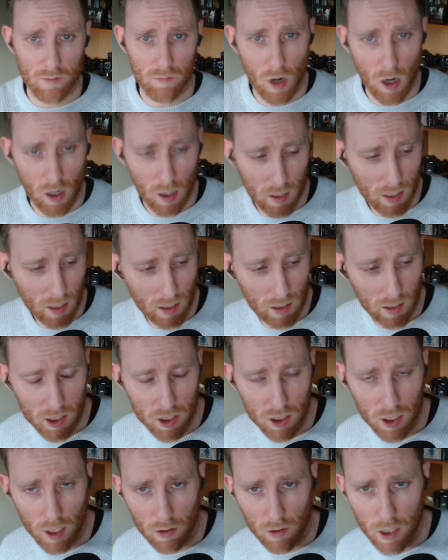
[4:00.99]
marketing and lead
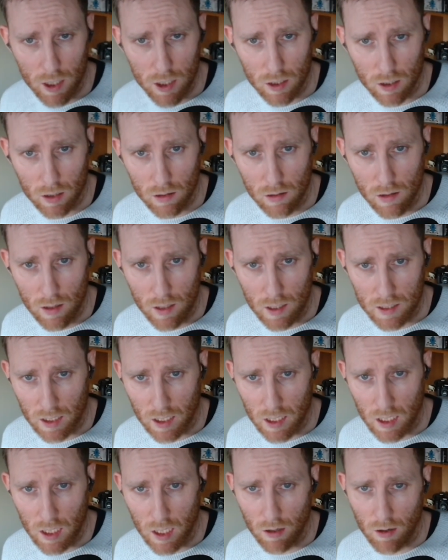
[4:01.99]
generation as a
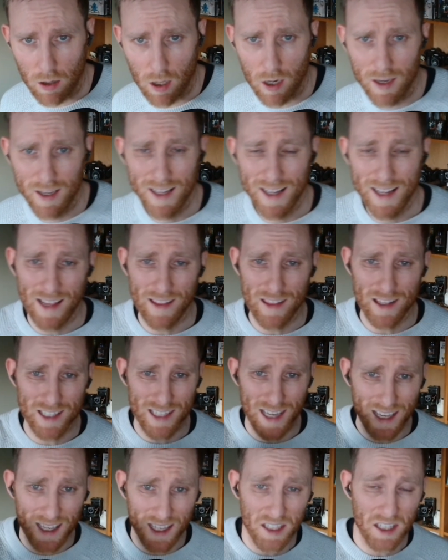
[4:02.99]
key area, and the
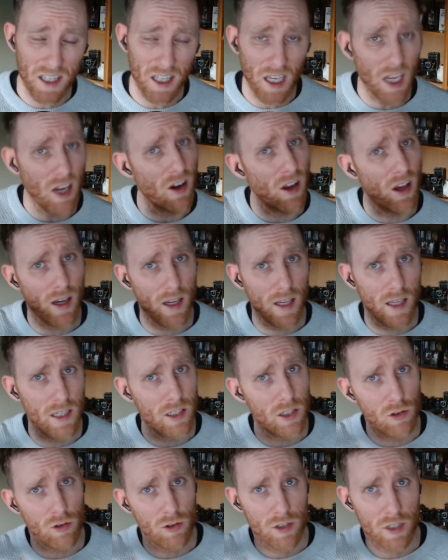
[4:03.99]
second key area is
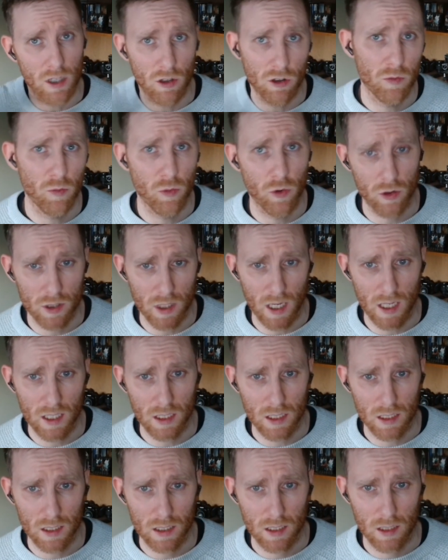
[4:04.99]
your sales
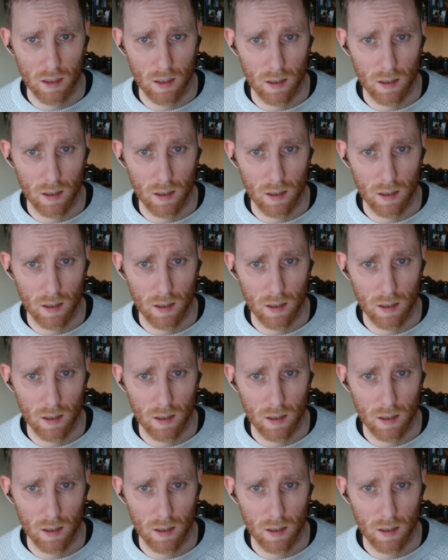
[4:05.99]
processes.